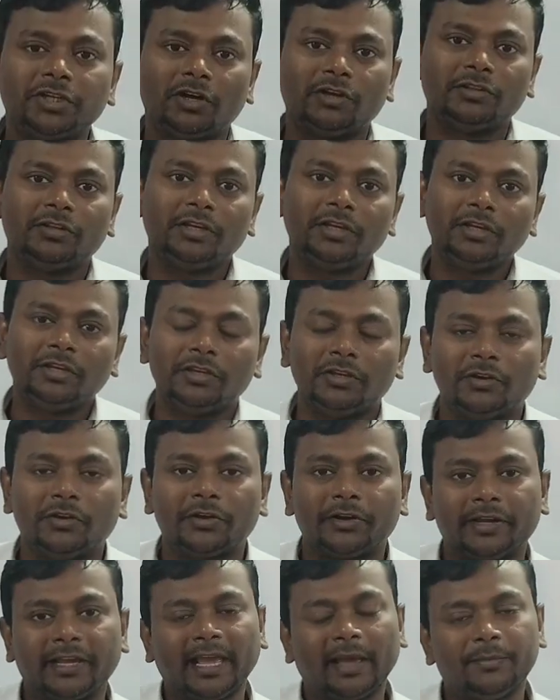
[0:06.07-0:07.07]
Chaudhary,
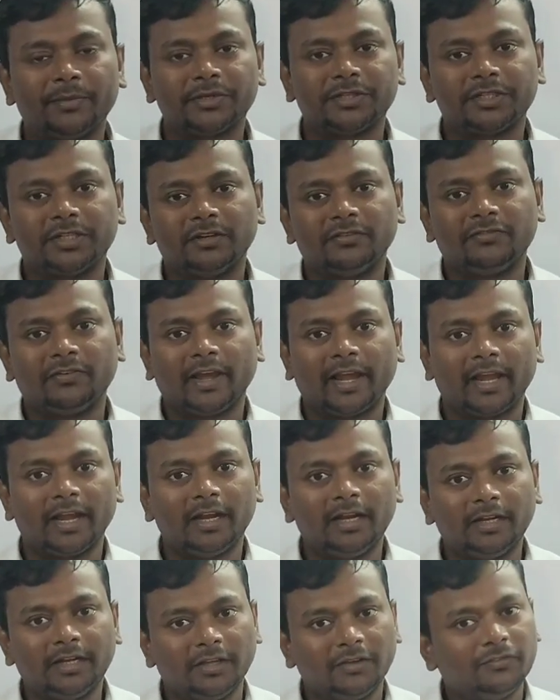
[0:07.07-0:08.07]
your chemistry
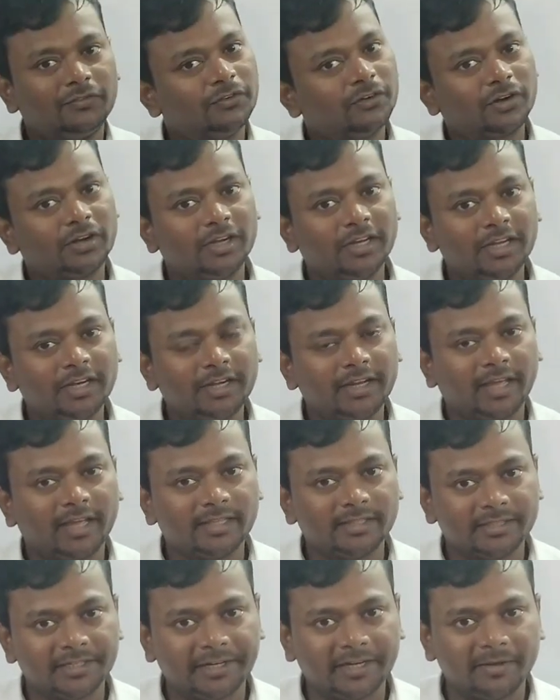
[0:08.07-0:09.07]
faculty for NEET
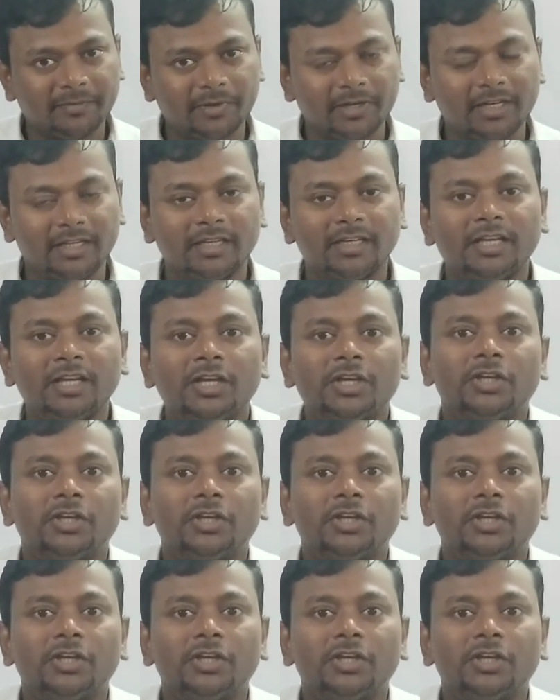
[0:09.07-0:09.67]
and JEE.